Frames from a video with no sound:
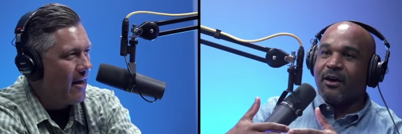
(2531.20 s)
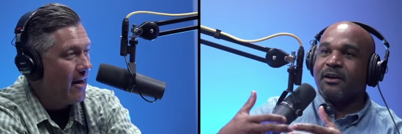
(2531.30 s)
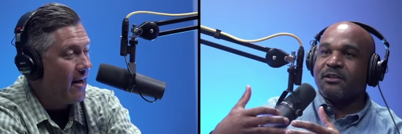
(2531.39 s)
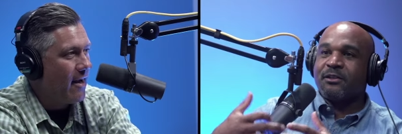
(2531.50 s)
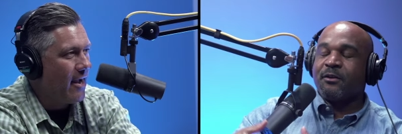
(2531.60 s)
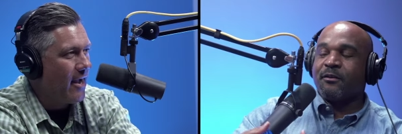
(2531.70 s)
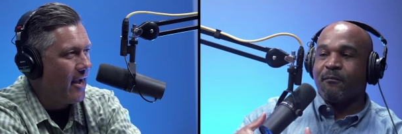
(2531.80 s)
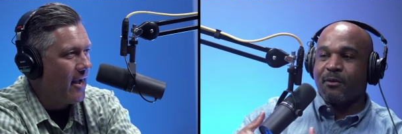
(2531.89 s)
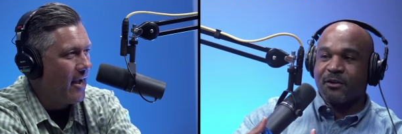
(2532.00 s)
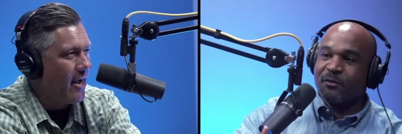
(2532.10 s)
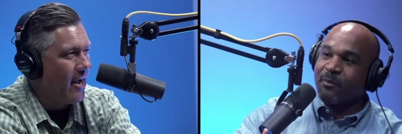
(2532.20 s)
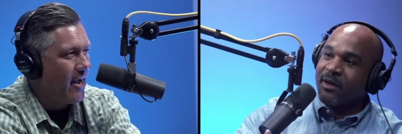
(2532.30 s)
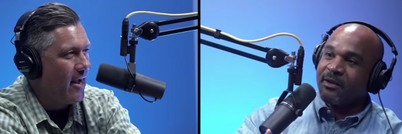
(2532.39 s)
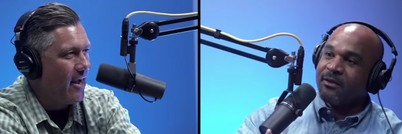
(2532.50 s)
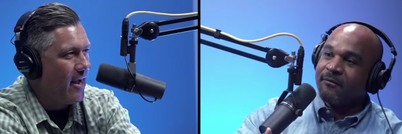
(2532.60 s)
Speaker 1: a certain
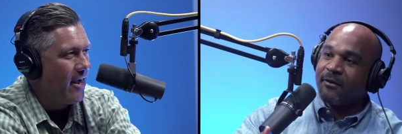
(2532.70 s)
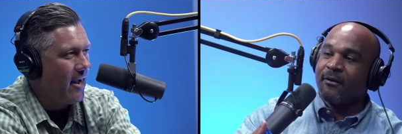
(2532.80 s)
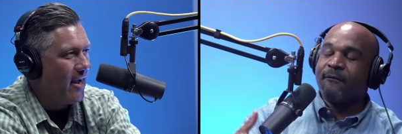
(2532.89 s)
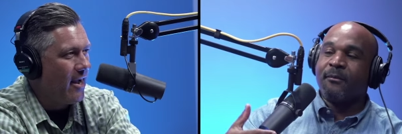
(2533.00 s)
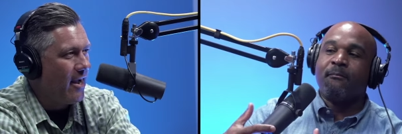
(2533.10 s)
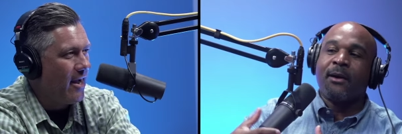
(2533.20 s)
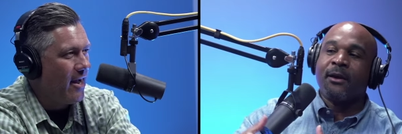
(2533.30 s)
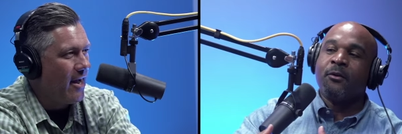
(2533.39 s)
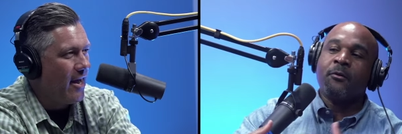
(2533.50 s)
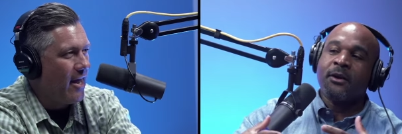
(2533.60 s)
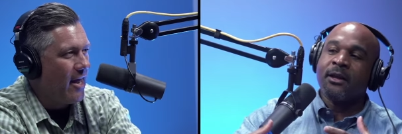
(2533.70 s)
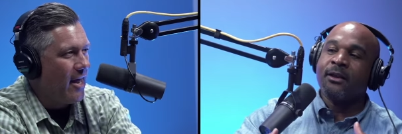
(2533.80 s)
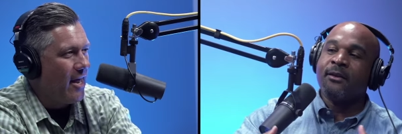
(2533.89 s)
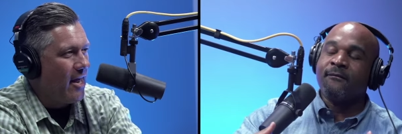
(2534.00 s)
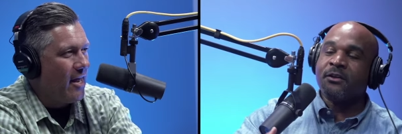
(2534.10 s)
perspective of a minority
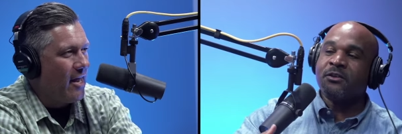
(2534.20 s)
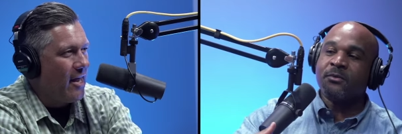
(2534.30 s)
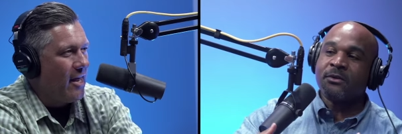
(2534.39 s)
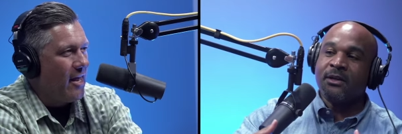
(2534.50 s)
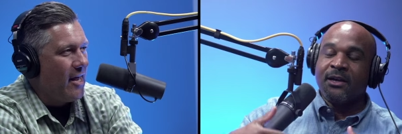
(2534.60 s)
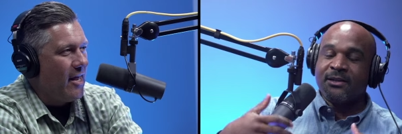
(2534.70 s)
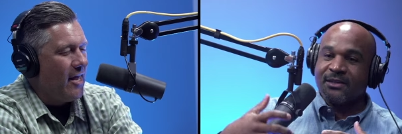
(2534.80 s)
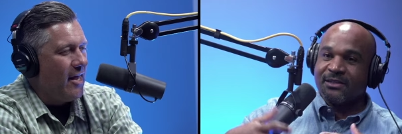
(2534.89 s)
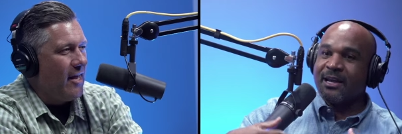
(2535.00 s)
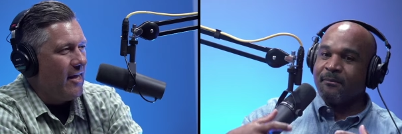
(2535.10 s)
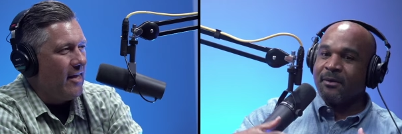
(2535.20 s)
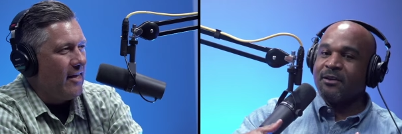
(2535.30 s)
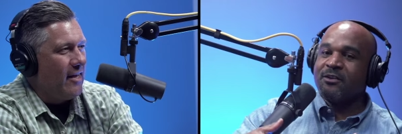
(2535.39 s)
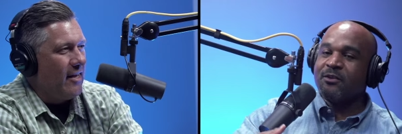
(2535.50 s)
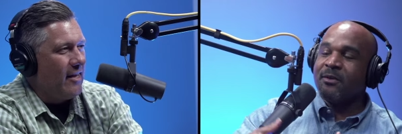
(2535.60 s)
individual to step
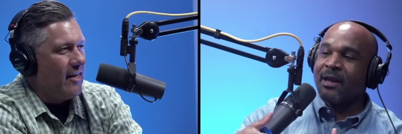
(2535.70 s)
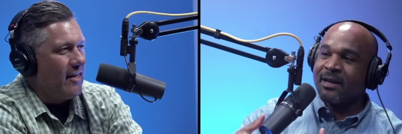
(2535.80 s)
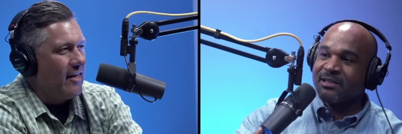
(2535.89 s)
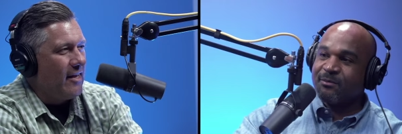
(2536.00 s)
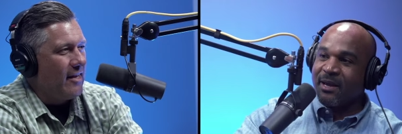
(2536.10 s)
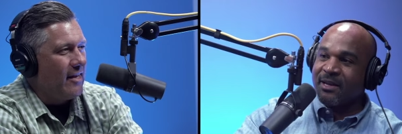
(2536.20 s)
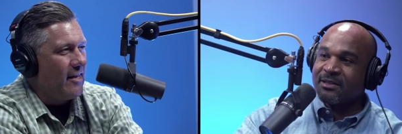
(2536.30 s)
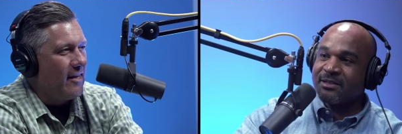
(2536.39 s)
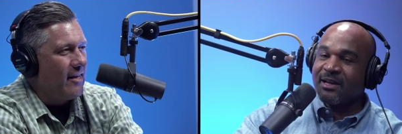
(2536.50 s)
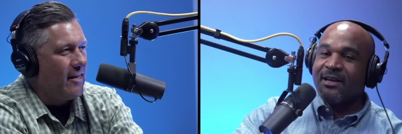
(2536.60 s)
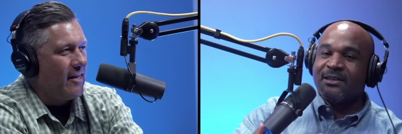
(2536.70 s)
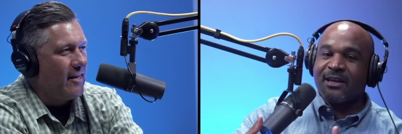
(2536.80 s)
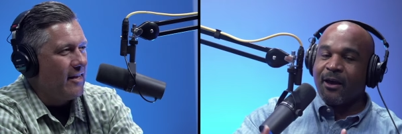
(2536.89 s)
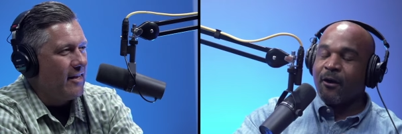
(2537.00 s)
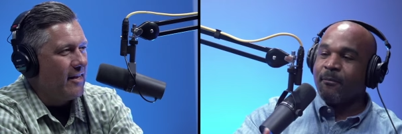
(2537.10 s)
into that space to
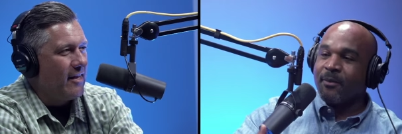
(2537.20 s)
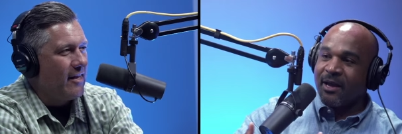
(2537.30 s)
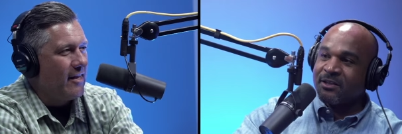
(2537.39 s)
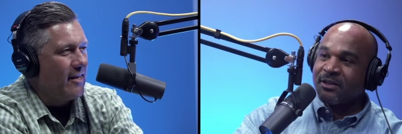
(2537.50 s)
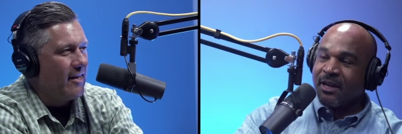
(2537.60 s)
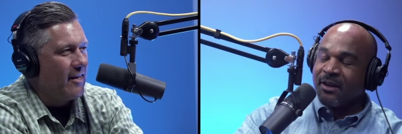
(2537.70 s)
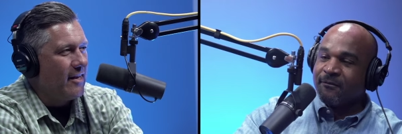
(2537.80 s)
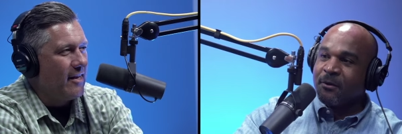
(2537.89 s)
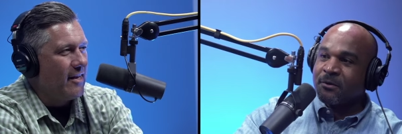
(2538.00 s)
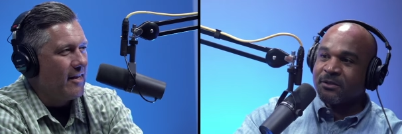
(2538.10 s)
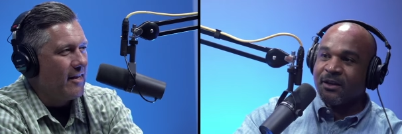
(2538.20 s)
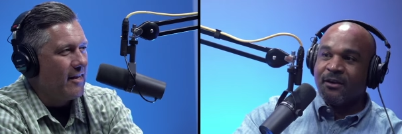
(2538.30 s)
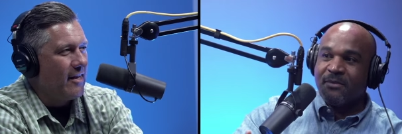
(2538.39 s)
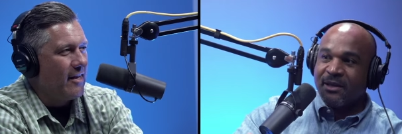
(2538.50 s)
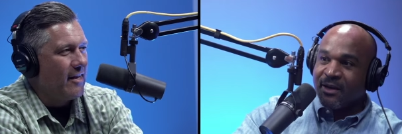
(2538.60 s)
help educate folks
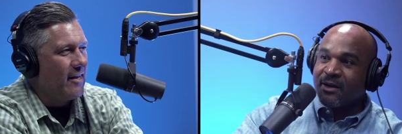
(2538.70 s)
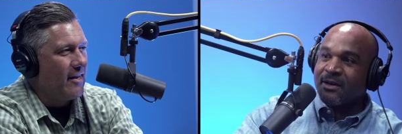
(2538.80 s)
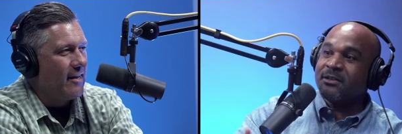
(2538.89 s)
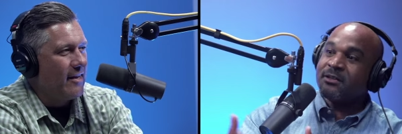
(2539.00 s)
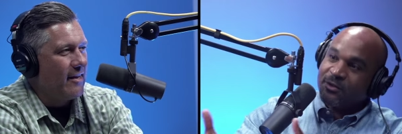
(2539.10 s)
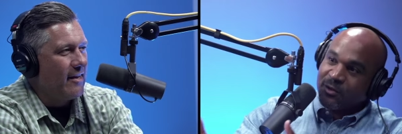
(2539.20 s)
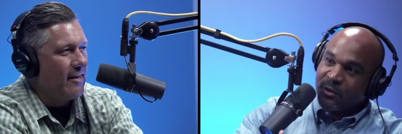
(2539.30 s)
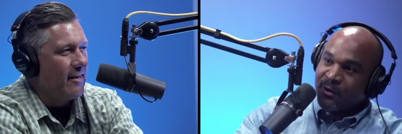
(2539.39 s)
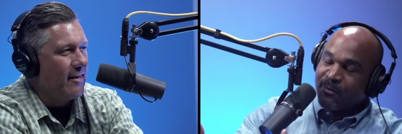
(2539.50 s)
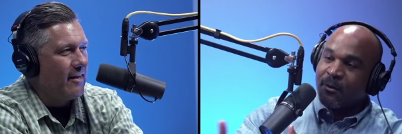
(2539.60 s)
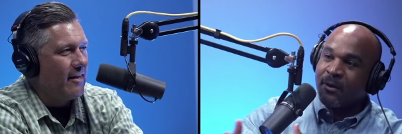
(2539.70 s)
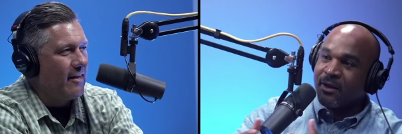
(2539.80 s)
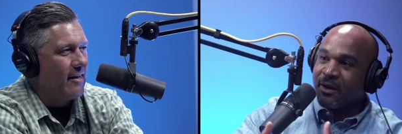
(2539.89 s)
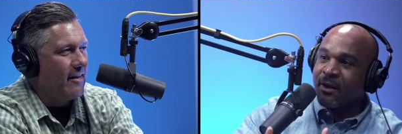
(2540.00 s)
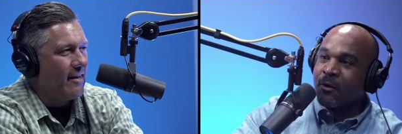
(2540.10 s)
because to your
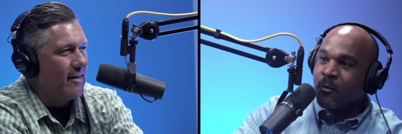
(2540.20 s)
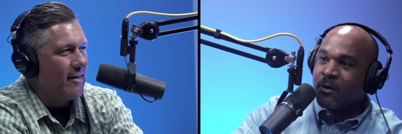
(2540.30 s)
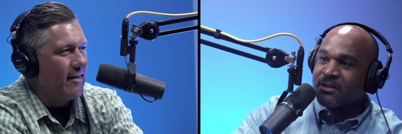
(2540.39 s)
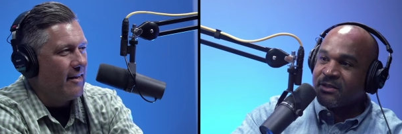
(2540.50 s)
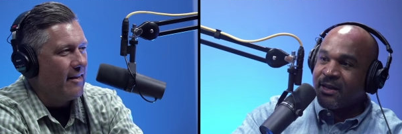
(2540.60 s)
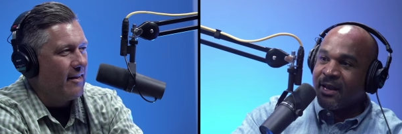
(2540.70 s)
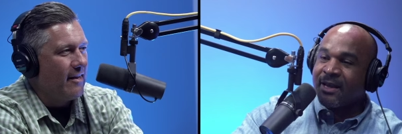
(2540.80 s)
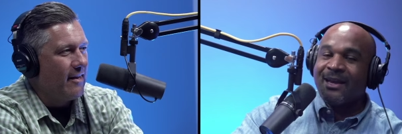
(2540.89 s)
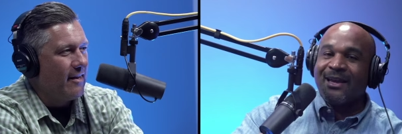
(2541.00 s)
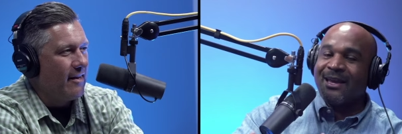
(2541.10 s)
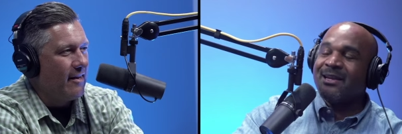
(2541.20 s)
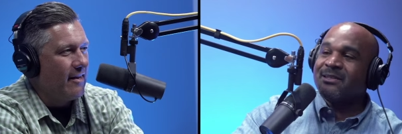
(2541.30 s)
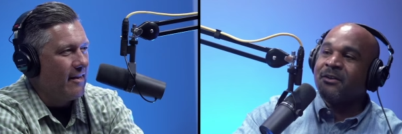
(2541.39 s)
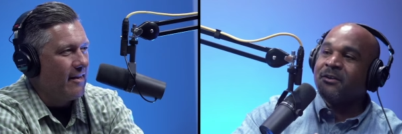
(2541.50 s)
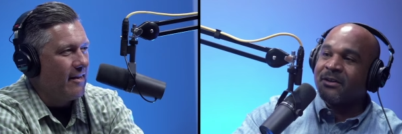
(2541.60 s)
point in our world today it is
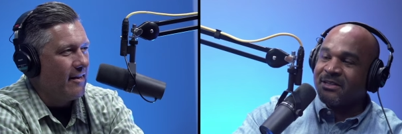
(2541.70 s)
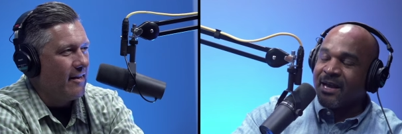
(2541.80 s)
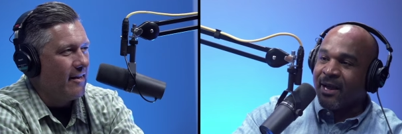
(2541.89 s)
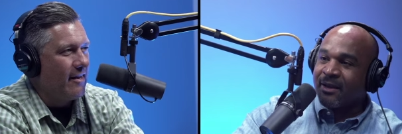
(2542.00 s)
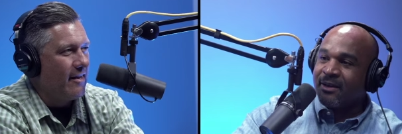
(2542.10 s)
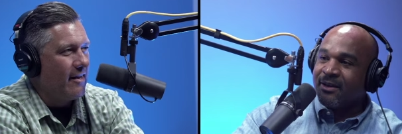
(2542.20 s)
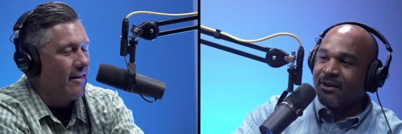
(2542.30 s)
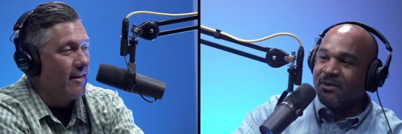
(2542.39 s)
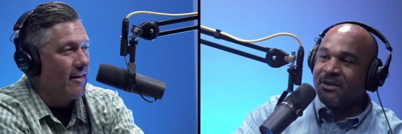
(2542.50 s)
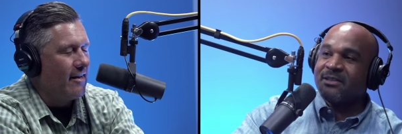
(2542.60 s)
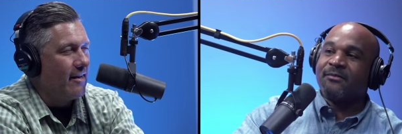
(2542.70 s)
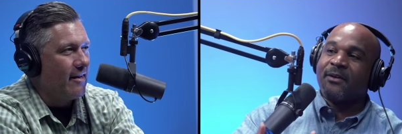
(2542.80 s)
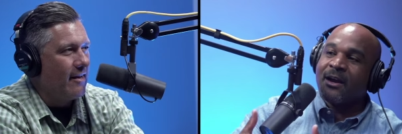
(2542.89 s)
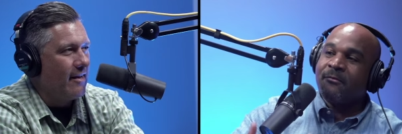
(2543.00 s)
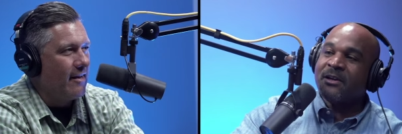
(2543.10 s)
under attack because if
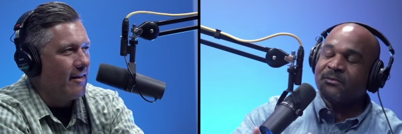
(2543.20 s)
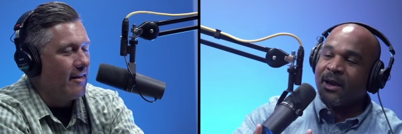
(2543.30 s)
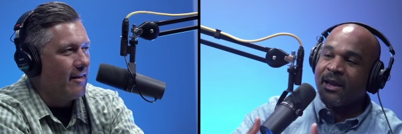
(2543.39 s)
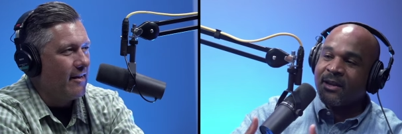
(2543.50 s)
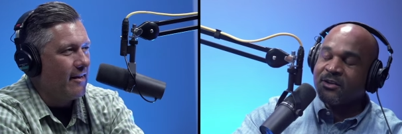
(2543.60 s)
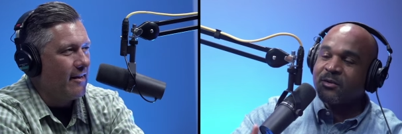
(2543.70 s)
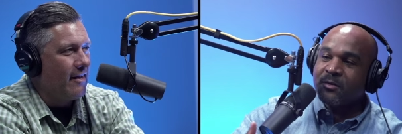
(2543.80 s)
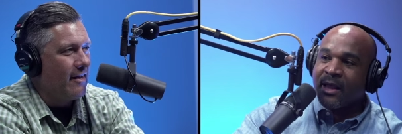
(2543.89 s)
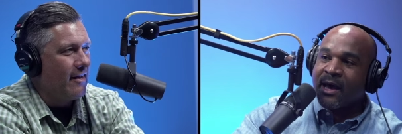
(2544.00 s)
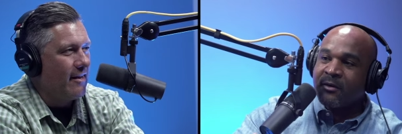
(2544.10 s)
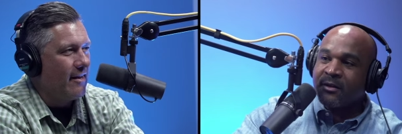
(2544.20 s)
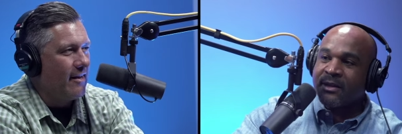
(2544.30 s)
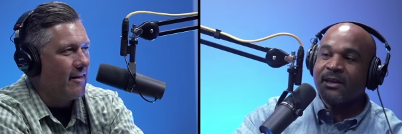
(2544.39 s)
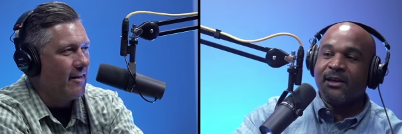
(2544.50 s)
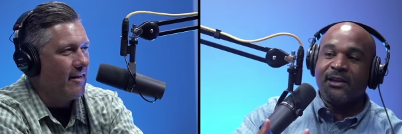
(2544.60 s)
i raise my hand too
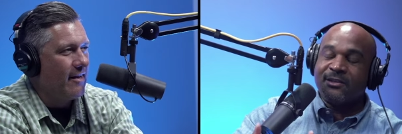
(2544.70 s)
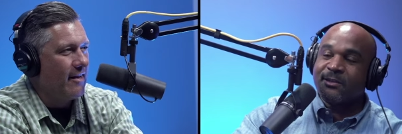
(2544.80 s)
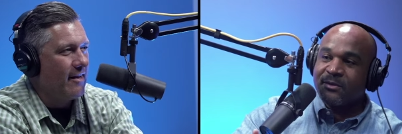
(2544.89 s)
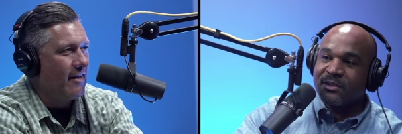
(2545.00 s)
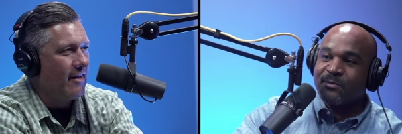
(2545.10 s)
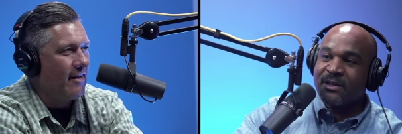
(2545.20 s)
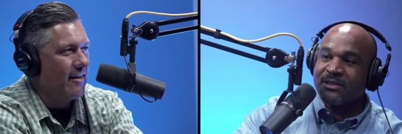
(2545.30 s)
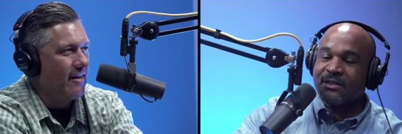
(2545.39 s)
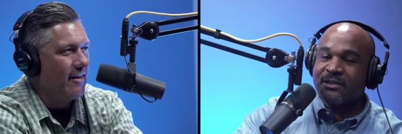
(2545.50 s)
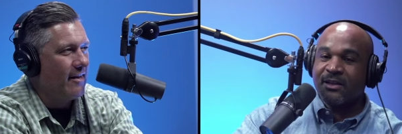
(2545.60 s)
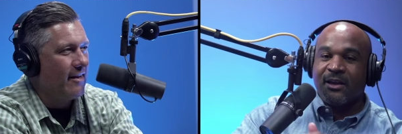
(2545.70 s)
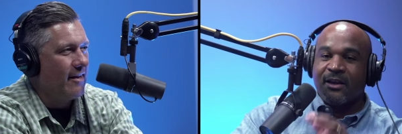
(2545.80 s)
loudly in certain spaces